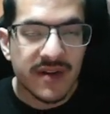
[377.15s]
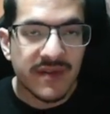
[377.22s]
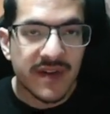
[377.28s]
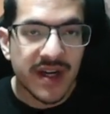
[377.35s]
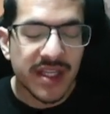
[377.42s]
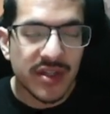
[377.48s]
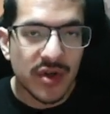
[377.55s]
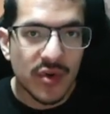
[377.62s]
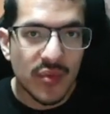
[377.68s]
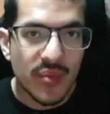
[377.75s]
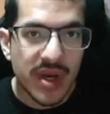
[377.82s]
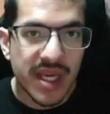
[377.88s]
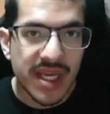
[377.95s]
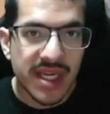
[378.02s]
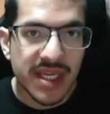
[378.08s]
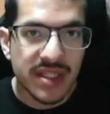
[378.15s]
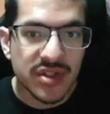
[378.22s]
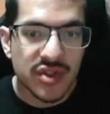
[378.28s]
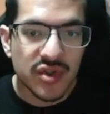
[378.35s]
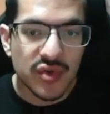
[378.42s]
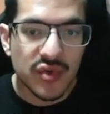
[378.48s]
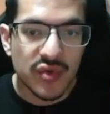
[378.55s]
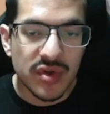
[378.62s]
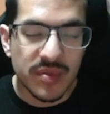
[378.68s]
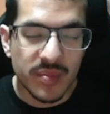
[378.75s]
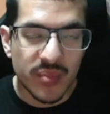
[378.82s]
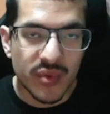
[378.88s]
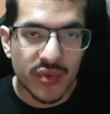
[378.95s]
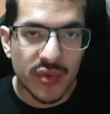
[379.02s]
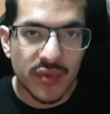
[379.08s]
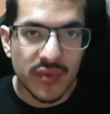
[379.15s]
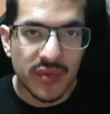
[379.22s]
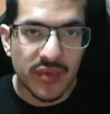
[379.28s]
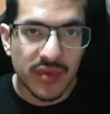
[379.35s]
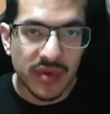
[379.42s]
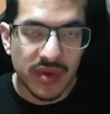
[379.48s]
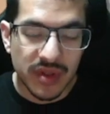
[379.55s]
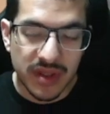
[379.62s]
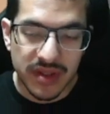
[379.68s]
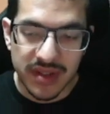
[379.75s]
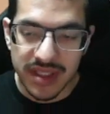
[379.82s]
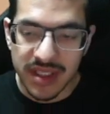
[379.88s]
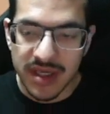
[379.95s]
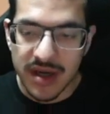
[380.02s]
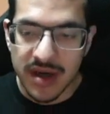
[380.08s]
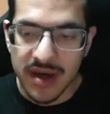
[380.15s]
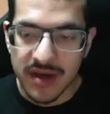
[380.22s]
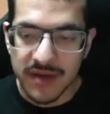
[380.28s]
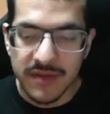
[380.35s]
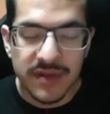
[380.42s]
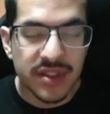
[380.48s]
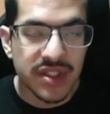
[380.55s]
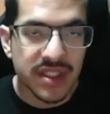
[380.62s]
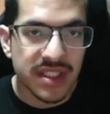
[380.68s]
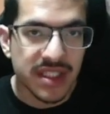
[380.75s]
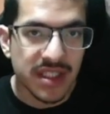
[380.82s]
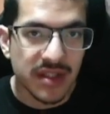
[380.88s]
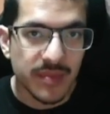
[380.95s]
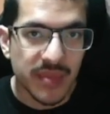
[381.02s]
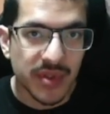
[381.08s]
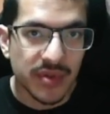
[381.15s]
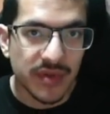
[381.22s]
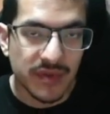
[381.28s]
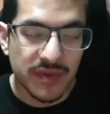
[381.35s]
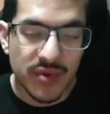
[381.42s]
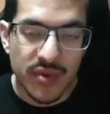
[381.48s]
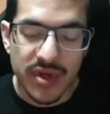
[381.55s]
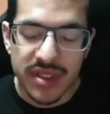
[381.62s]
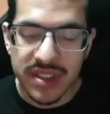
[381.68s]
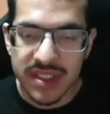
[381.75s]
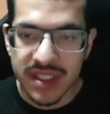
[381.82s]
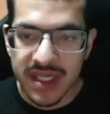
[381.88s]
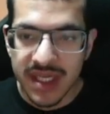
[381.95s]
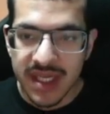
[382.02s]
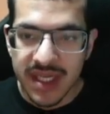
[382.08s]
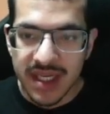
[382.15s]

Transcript: find a way to improve the efficiency of the build, of course.